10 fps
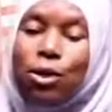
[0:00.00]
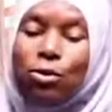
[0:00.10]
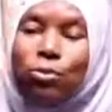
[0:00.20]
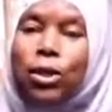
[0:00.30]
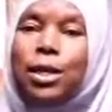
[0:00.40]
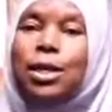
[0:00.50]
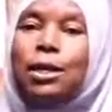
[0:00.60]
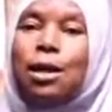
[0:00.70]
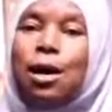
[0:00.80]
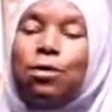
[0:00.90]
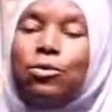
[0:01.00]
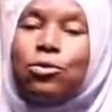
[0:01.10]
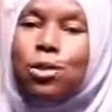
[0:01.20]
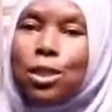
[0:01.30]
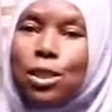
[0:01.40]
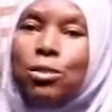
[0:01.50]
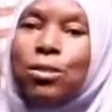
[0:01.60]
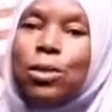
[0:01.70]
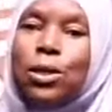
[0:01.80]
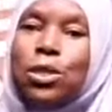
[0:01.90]
we have to sit
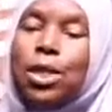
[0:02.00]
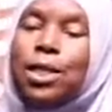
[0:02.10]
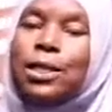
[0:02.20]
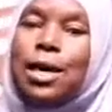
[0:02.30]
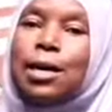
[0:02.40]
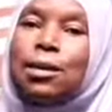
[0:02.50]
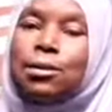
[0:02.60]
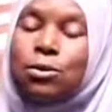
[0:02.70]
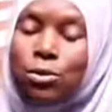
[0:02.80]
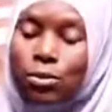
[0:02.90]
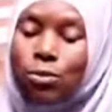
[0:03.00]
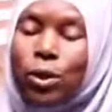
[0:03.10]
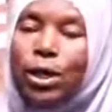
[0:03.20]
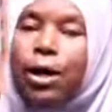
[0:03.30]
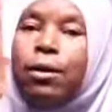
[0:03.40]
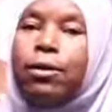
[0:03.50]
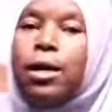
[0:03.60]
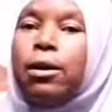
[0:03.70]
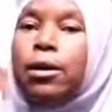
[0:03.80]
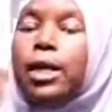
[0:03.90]
on the chairs as we are
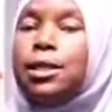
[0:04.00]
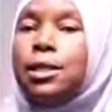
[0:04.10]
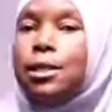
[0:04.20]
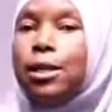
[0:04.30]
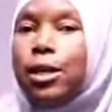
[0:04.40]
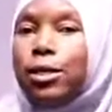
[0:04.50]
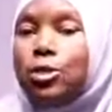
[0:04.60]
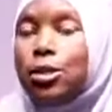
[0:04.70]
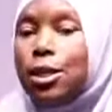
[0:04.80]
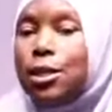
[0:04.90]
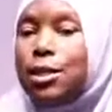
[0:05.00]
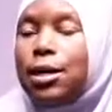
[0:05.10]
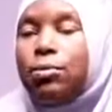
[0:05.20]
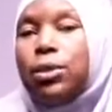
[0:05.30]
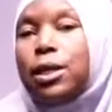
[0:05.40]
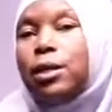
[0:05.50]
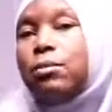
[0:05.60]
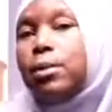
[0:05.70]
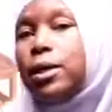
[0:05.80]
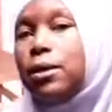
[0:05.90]
writing, so that now we
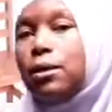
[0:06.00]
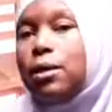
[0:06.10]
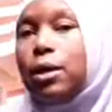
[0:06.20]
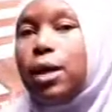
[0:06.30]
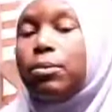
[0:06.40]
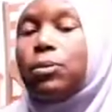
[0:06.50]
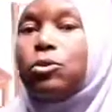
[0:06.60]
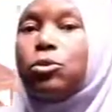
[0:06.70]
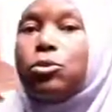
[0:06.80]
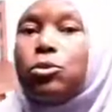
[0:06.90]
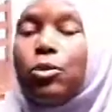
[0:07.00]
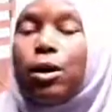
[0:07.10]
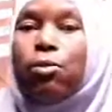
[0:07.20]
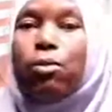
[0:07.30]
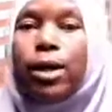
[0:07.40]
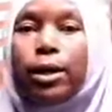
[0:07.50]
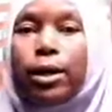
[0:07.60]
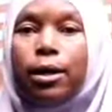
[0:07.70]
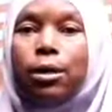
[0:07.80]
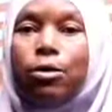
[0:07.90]
can be able to do our
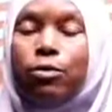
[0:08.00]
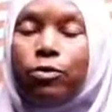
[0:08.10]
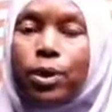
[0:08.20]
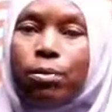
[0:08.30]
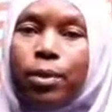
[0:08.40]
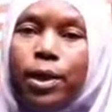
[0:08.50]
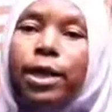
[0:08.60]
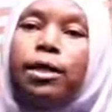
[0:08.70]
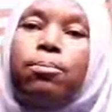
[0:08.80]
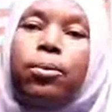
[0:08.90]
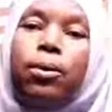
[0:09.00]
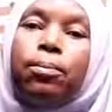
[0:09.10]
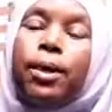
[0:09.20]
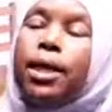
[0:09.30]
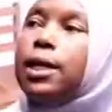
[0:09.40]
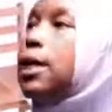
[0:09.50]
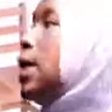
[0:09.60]
work comfortably and properly.